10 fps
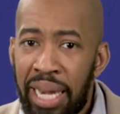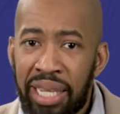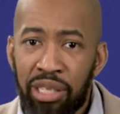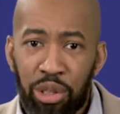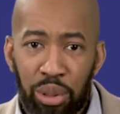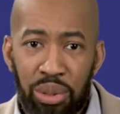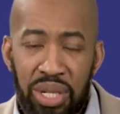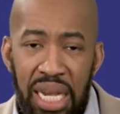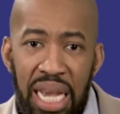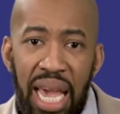
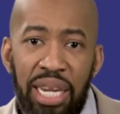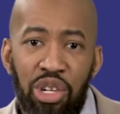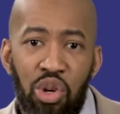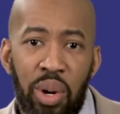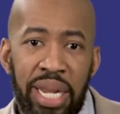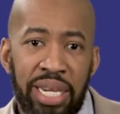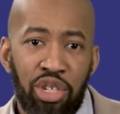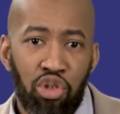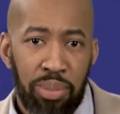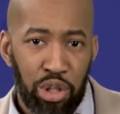includes an annuity
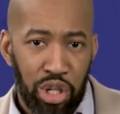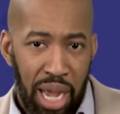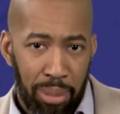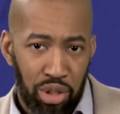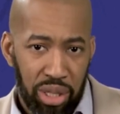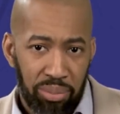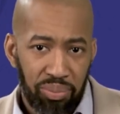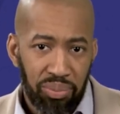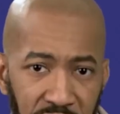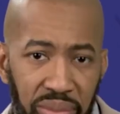distribution option.
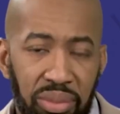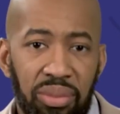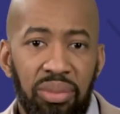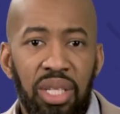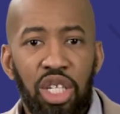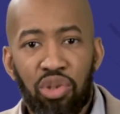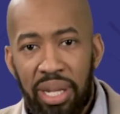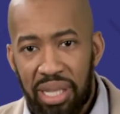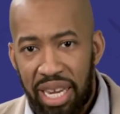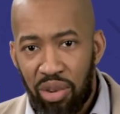
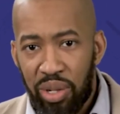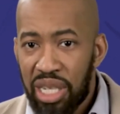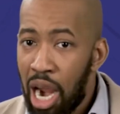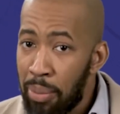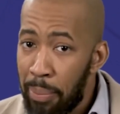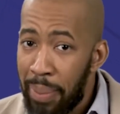Translating retirement